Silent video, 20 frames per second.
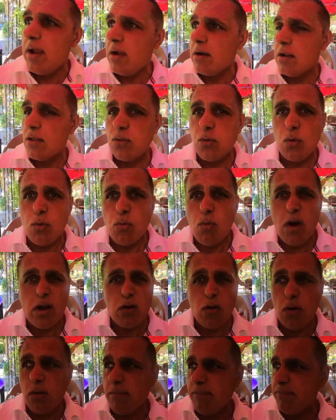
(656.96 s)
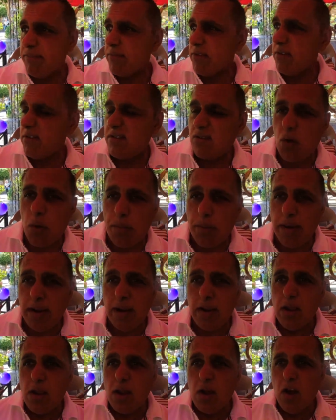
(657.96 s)
and I thought, why not just stop
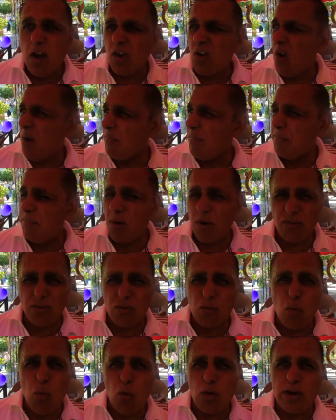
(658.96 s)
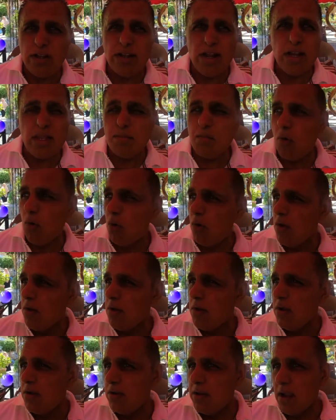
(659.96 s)
here? I can't be bothered walking anymore
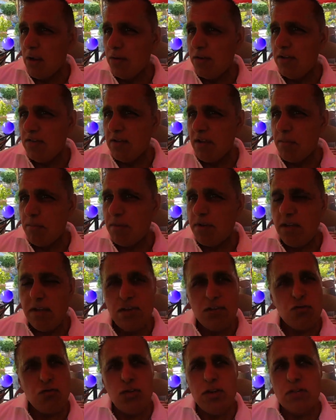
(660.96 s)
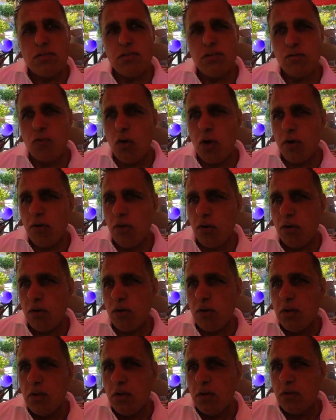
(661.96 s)
down these empty streets of Cairo.
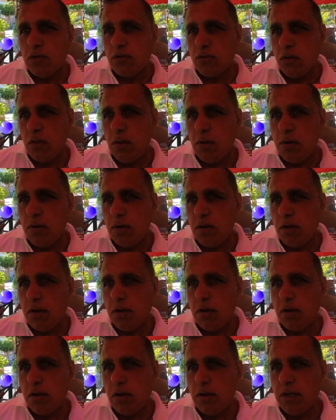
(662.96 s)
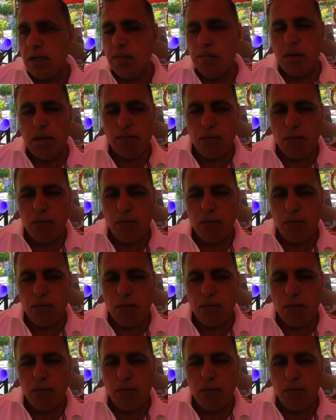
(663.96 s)
So I'm gonna eat my